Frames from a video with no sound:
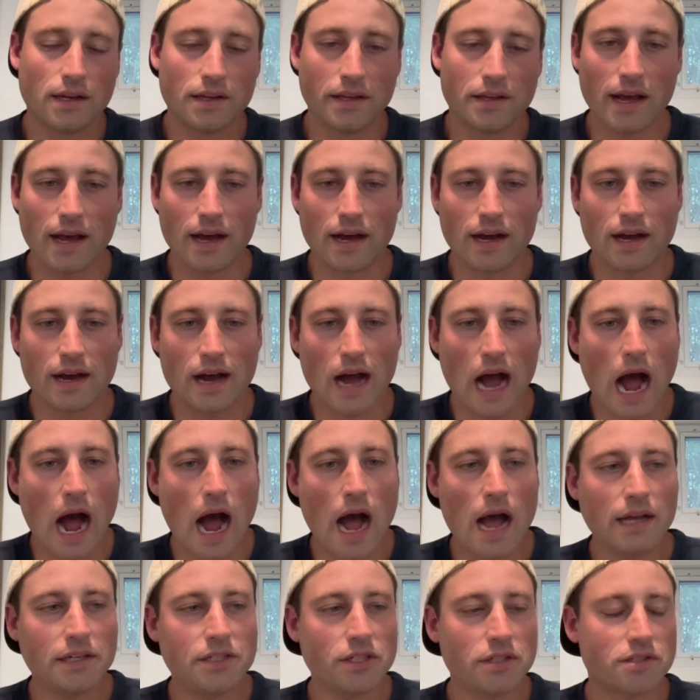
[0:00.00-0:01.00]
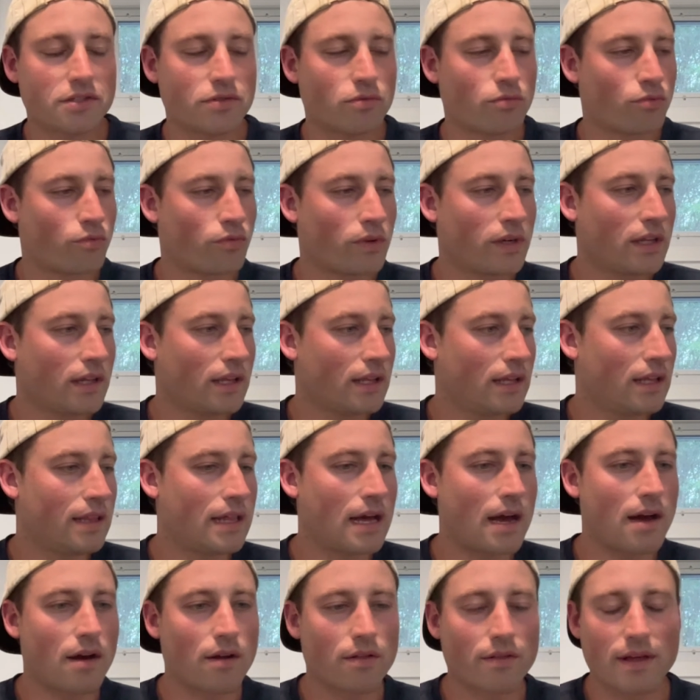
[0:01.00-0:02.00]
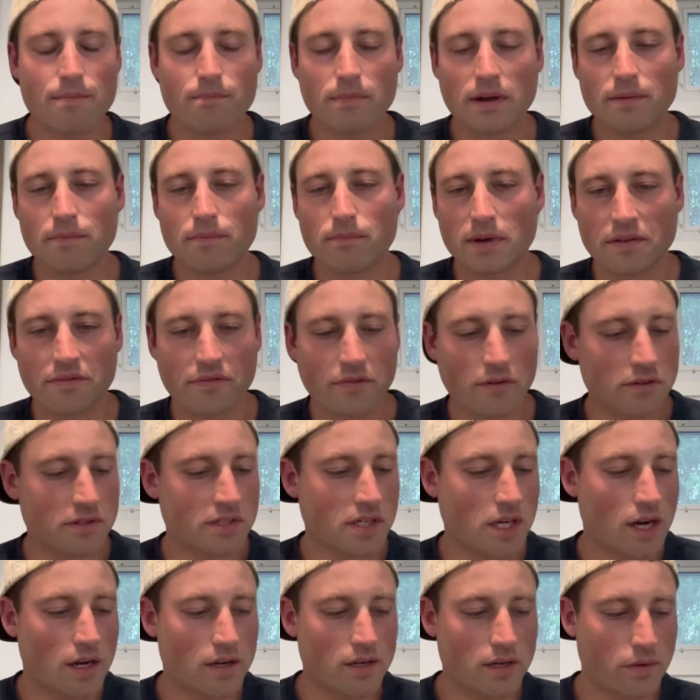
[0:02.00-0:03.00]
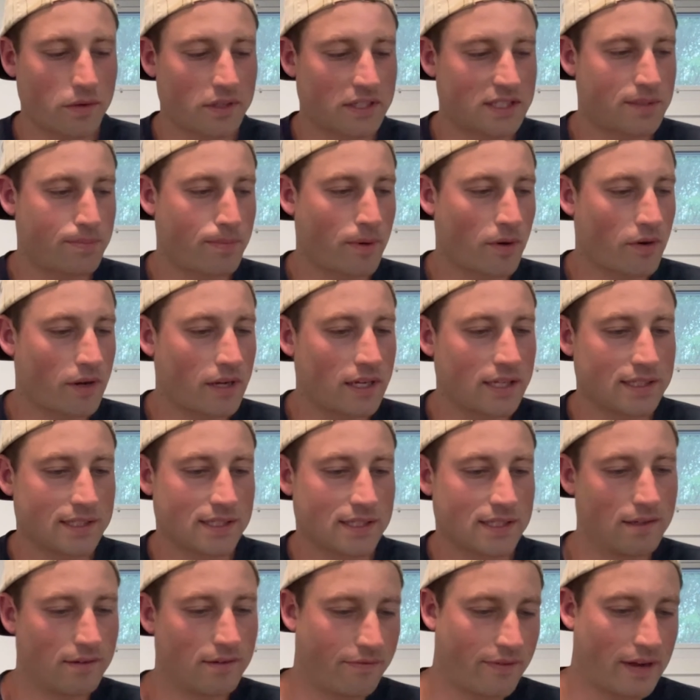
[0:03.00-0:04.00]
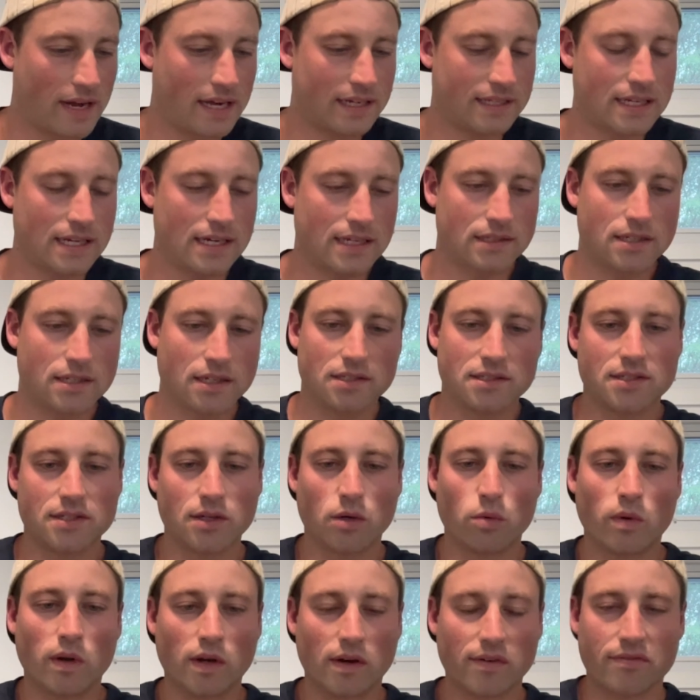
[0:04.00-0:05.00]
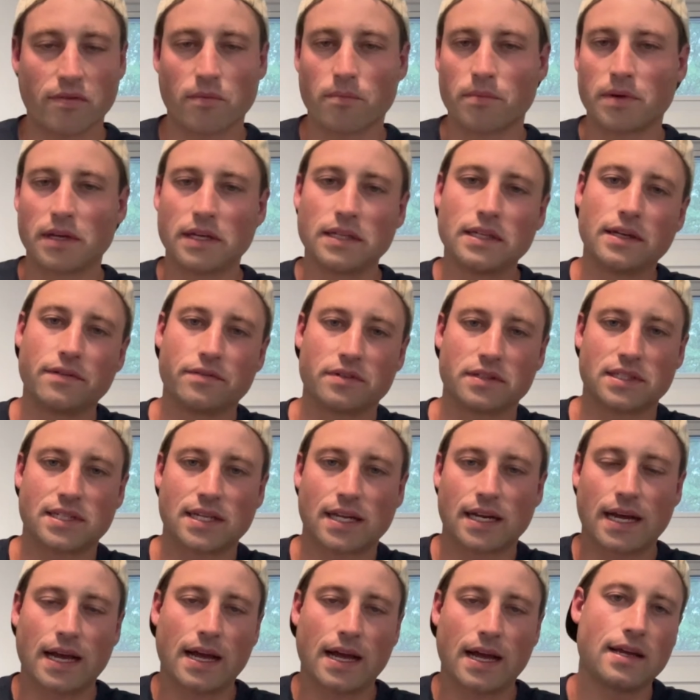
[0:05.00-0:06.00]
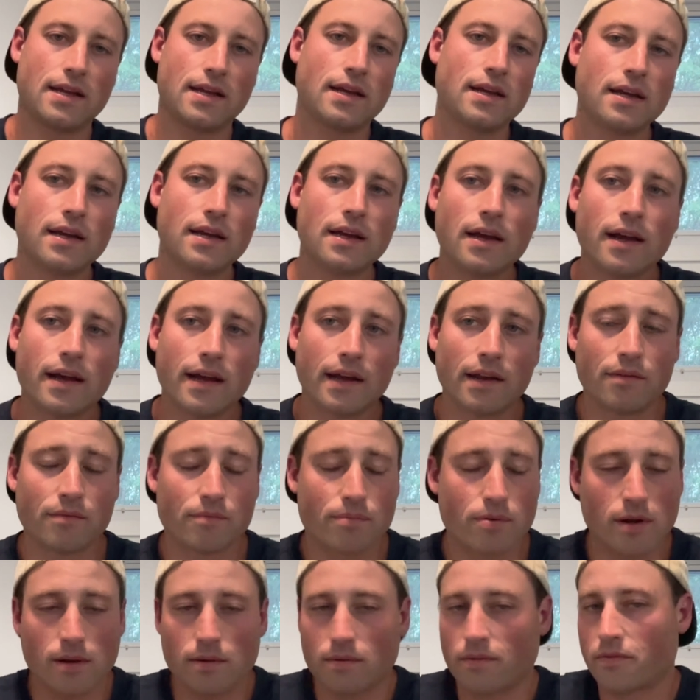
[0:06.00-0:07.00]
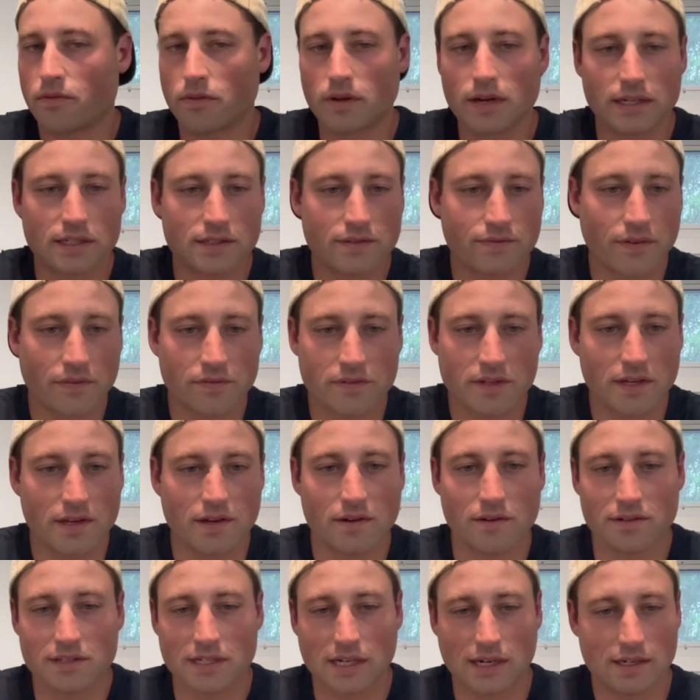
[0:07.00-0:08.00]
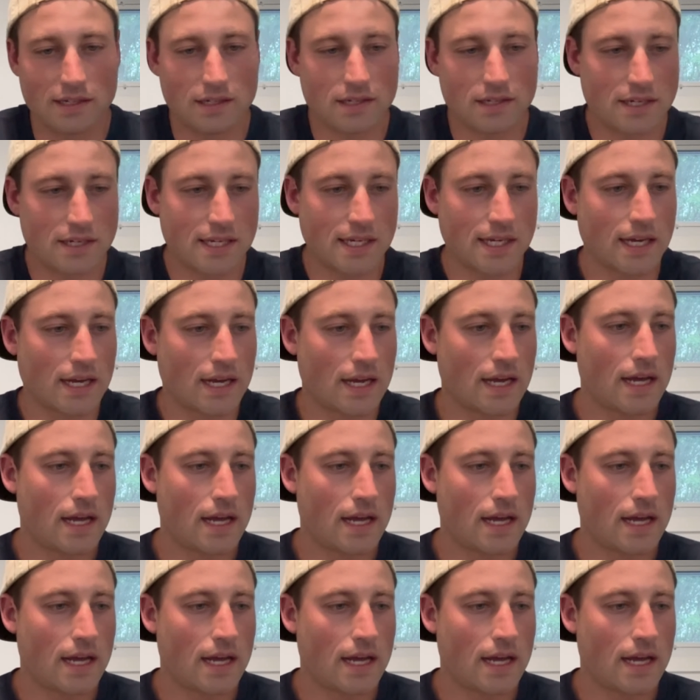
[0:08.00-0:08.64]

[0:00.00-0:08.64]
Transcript: Yeah, I just really, that, that my, my first condo experience and the fact that it does so well for me even today and probably for the next fifty years, honestly,